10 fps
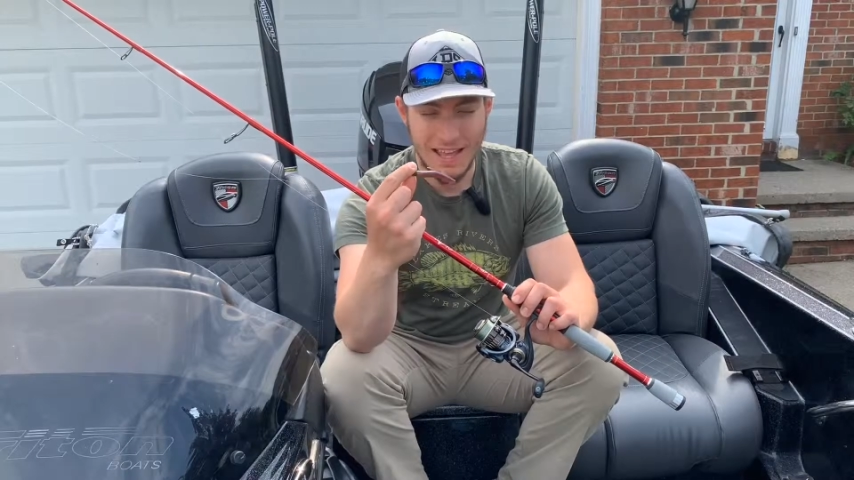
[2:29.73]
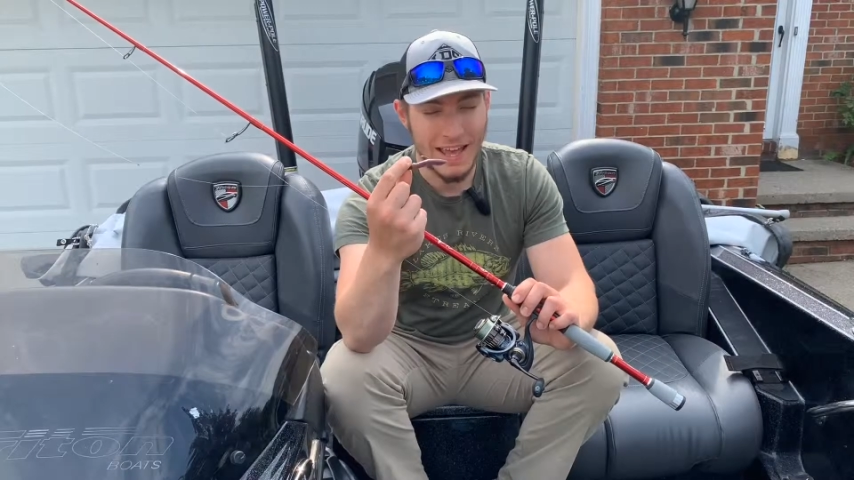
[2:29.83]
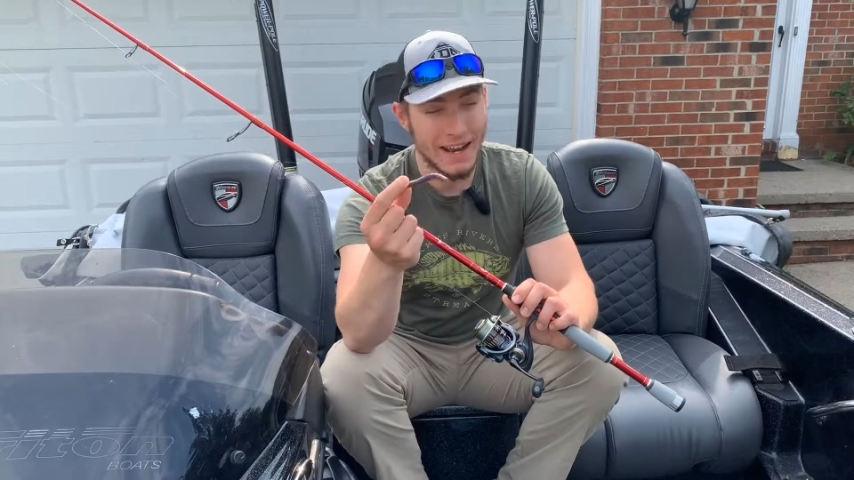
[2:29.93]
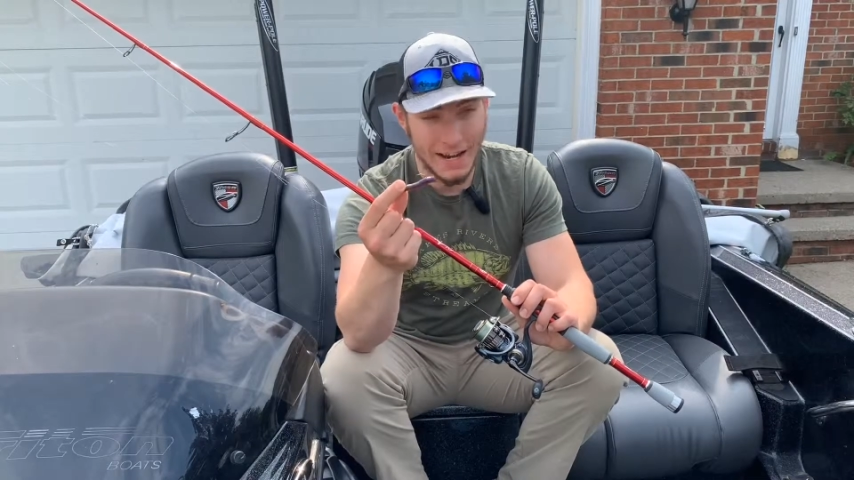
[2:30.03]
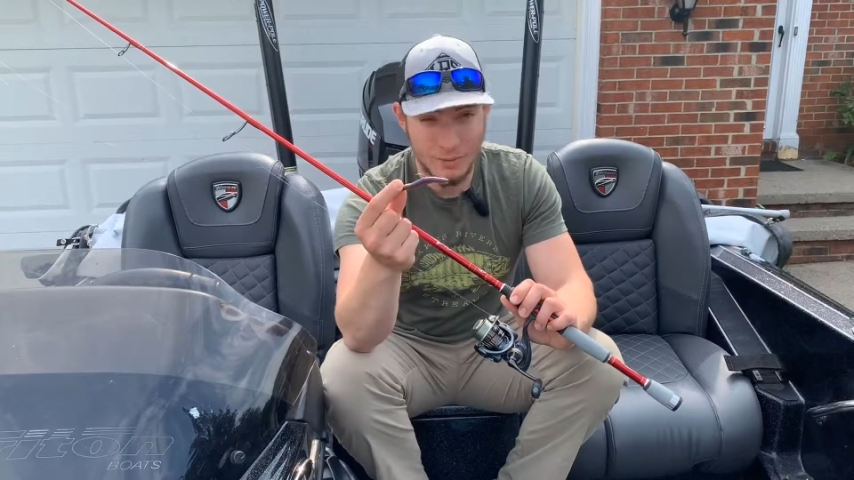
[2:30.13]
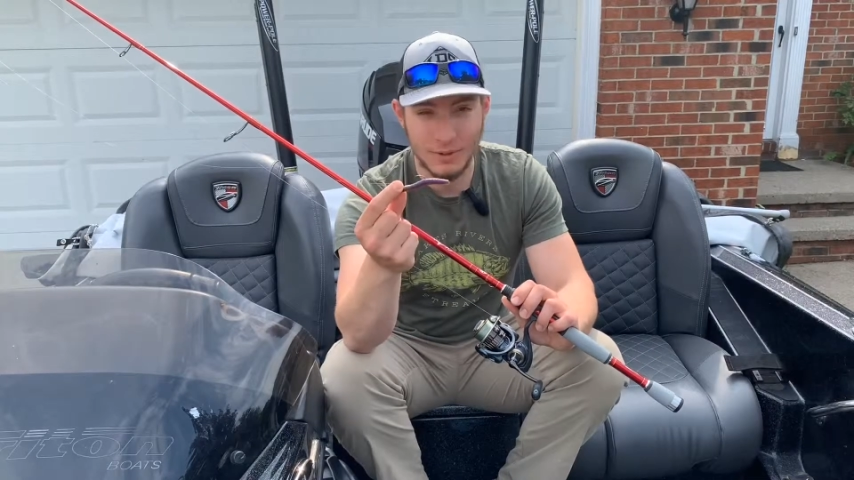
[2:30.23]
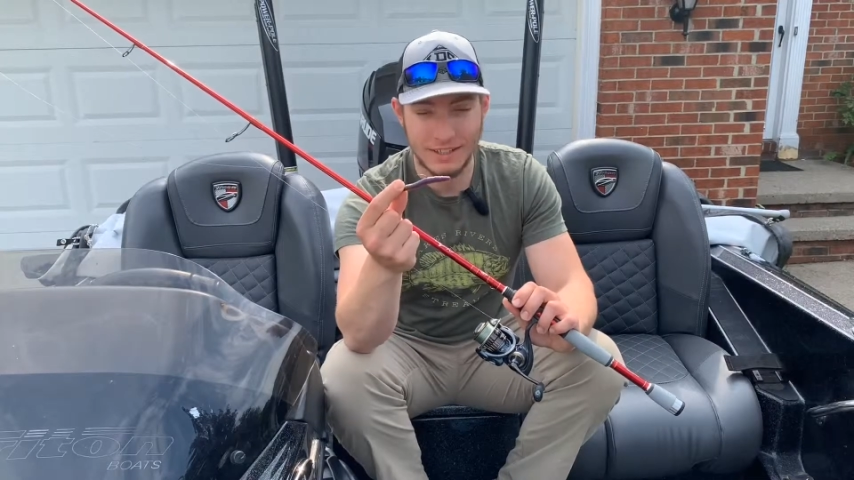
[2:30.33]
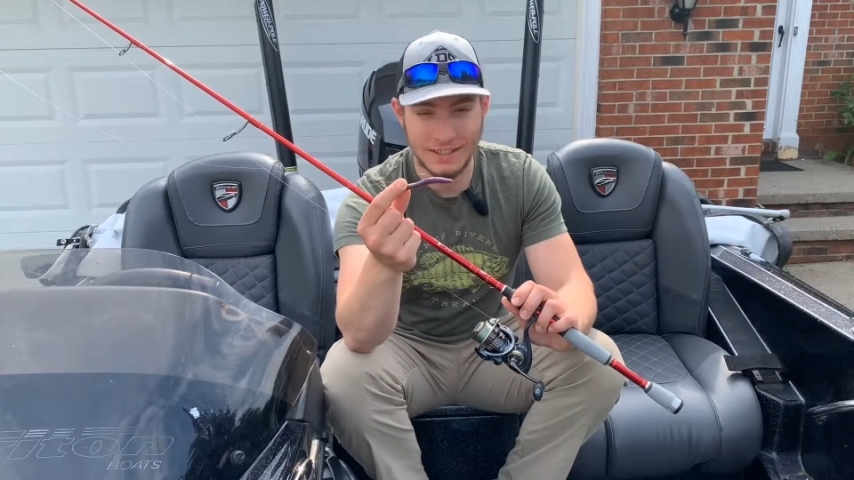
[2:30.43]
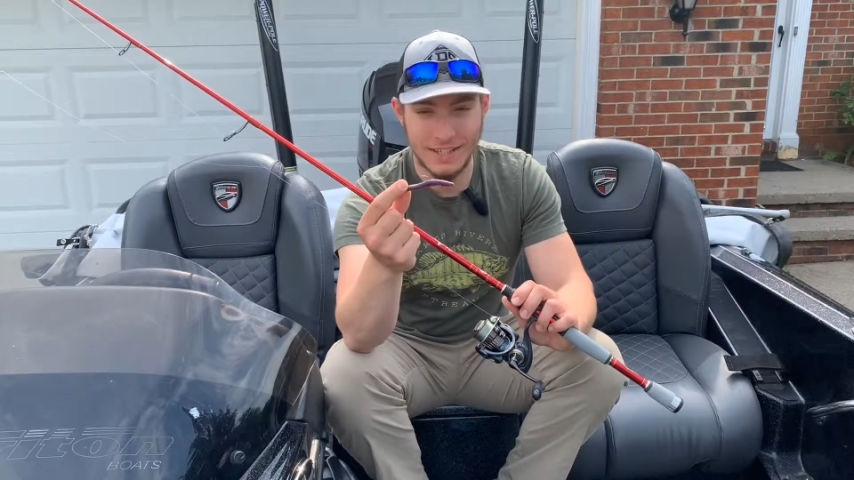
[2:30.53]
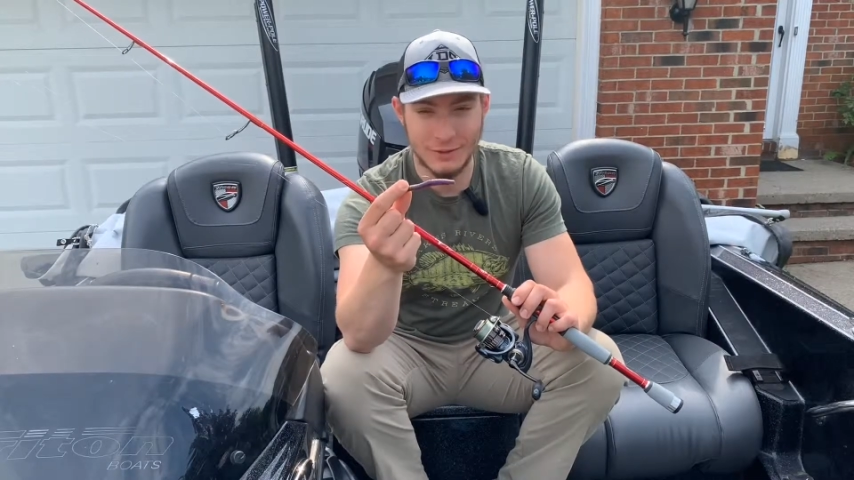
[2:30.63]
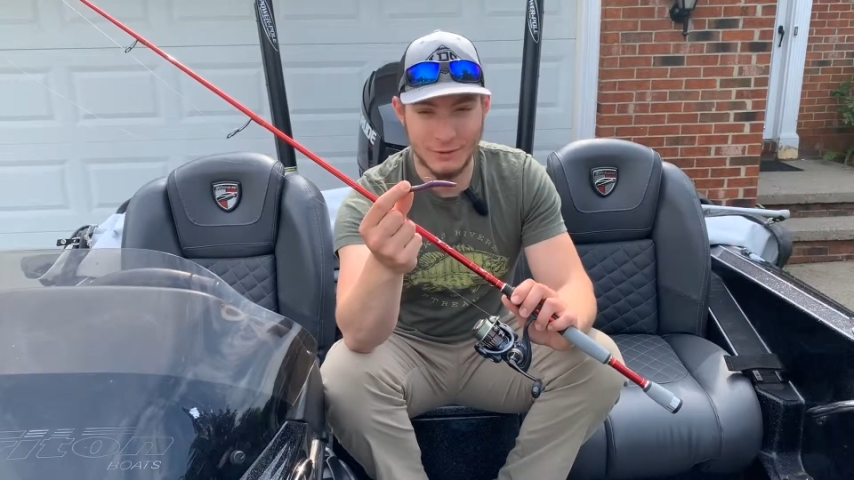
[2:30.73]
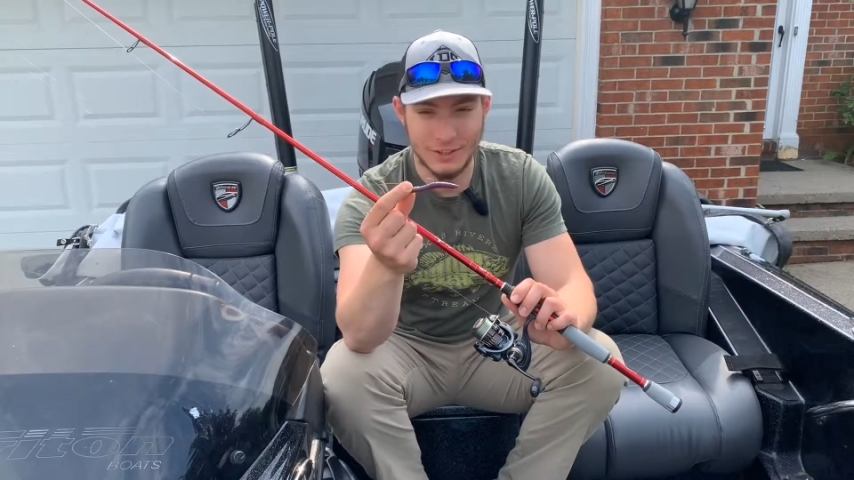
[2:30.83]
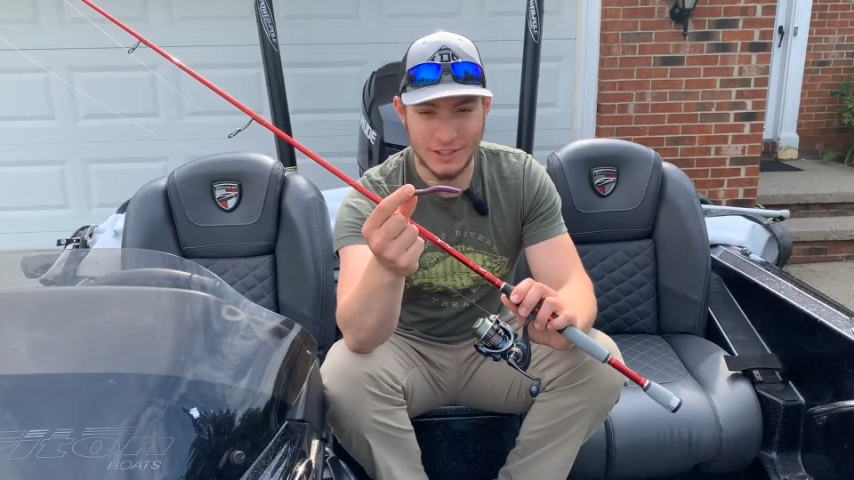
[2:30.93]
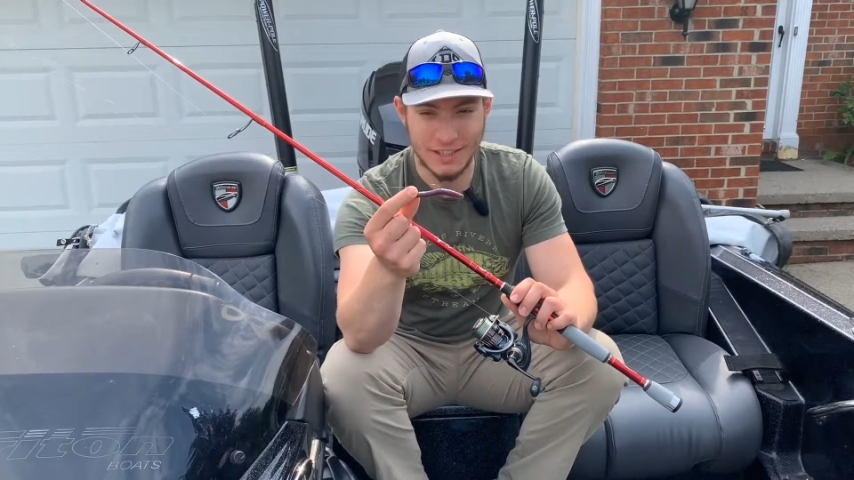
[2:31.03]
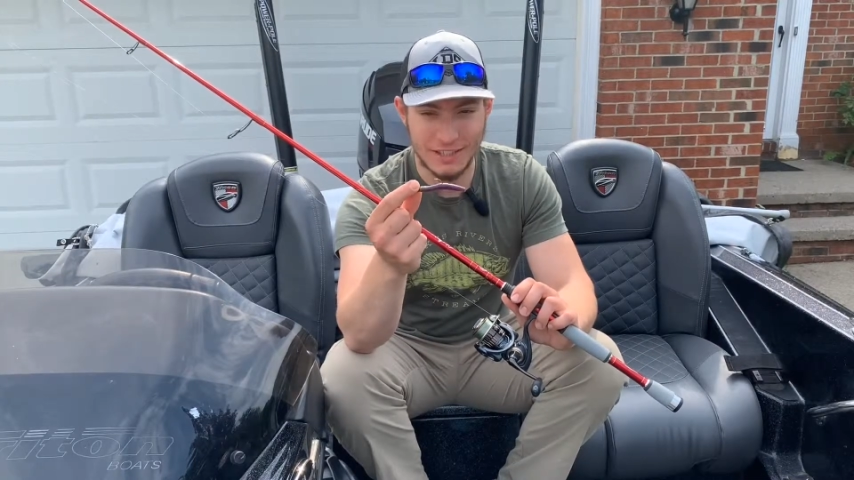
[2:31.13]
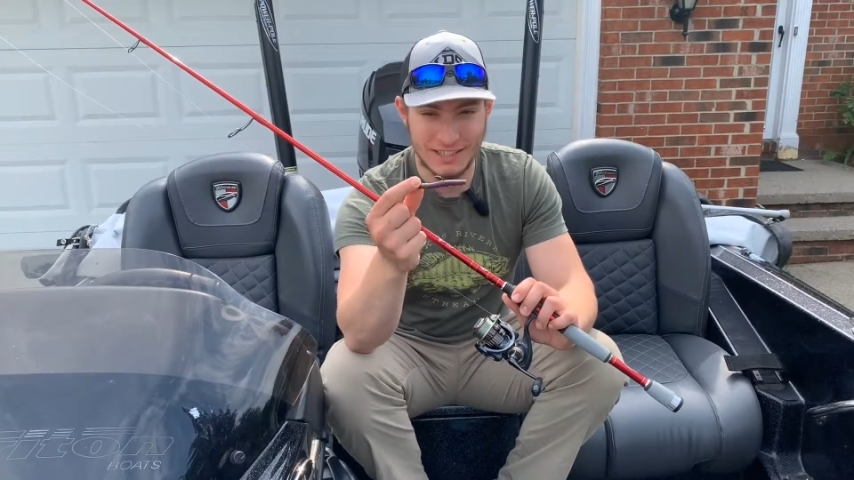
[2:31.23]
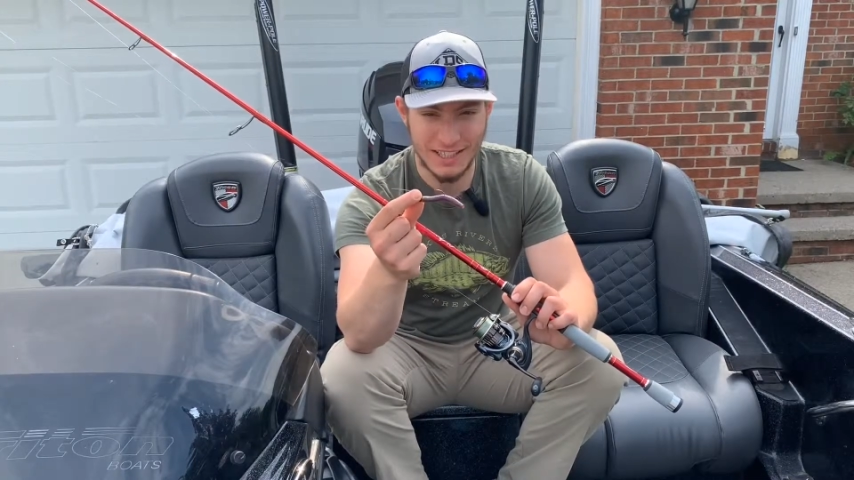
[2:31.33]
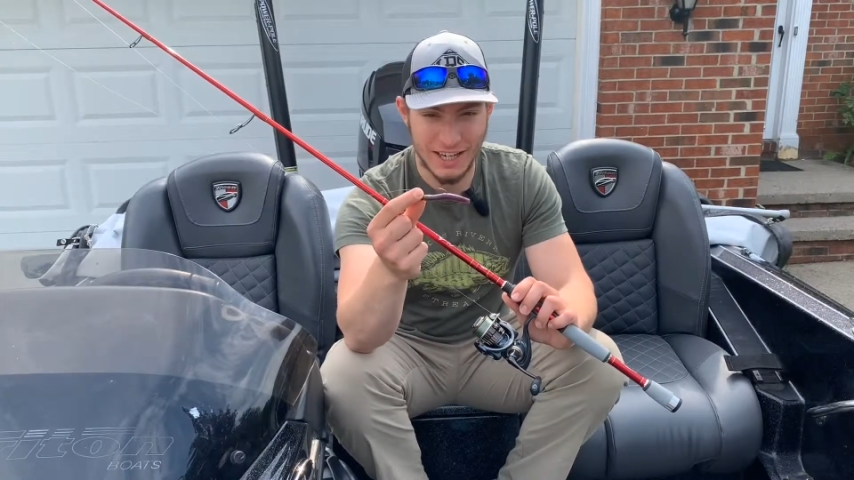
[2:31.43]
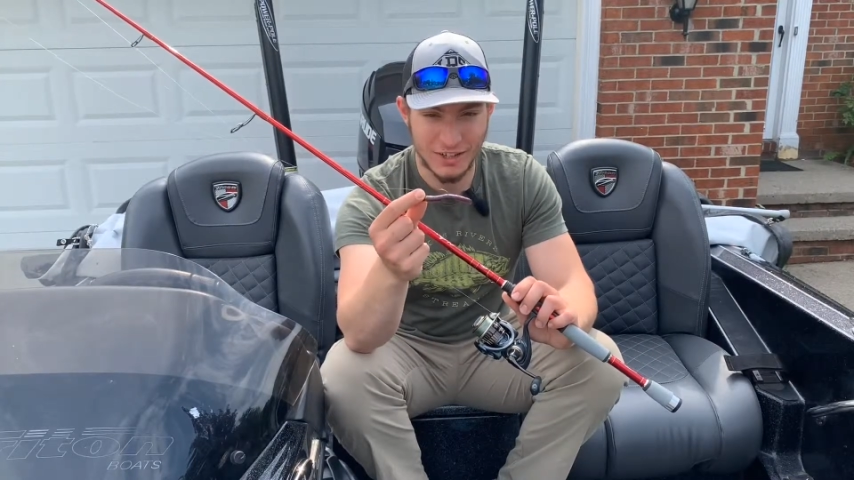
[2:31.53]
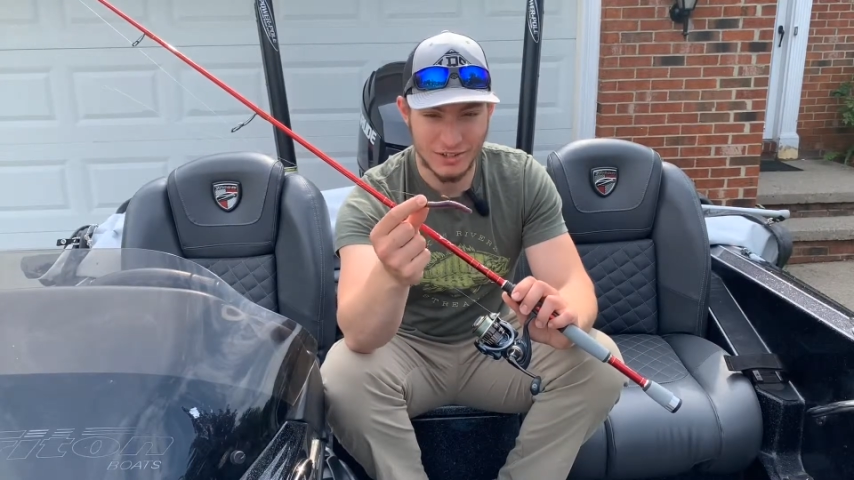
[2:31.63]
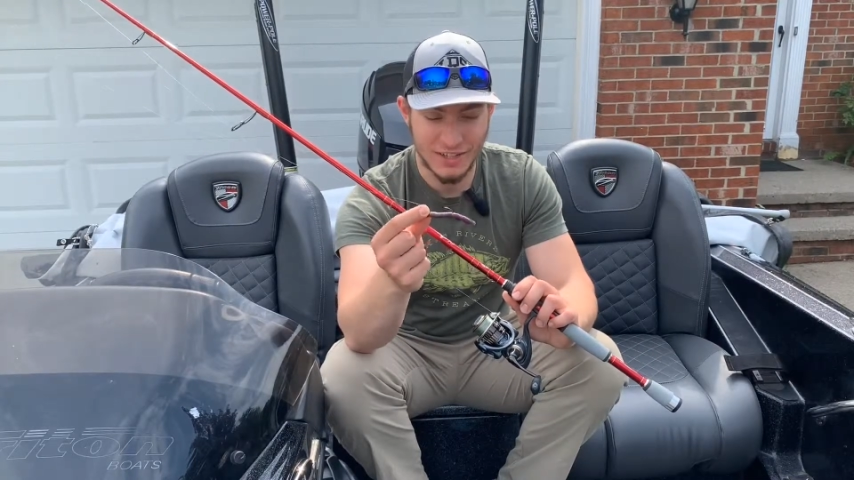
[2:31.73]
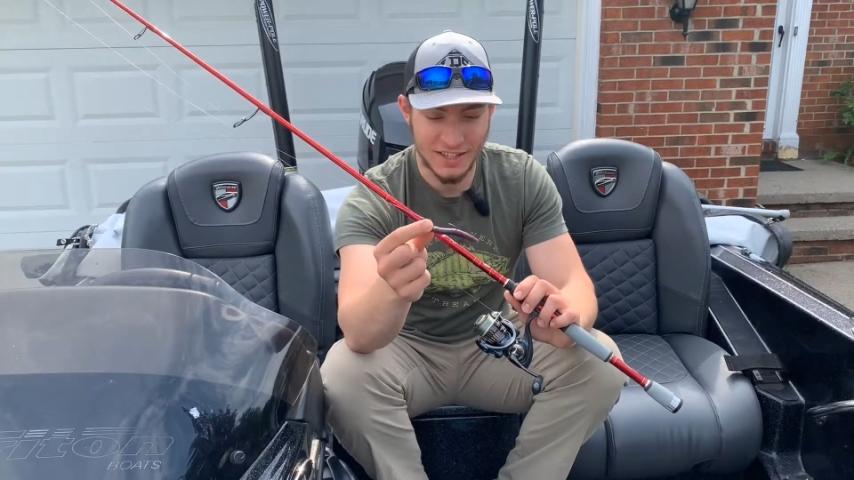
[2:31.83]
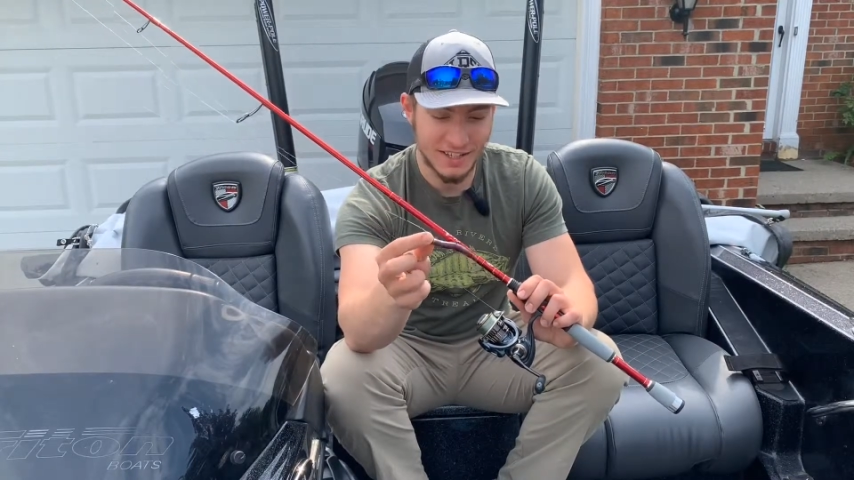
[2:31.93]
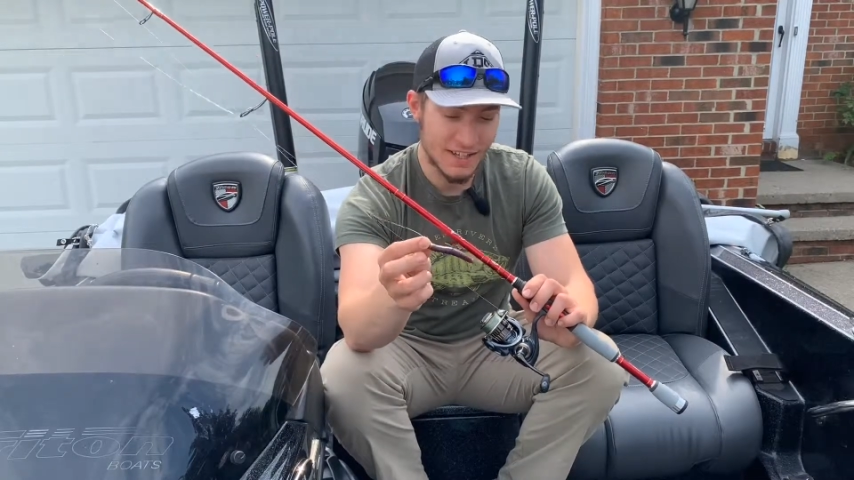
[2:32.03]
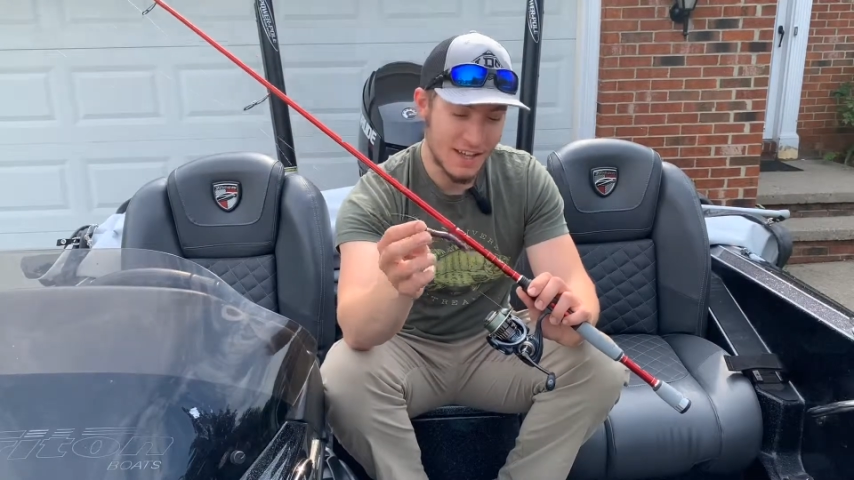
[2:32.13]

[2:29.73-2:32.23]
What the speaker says: and anyone can catch fish on this, I guarantee it.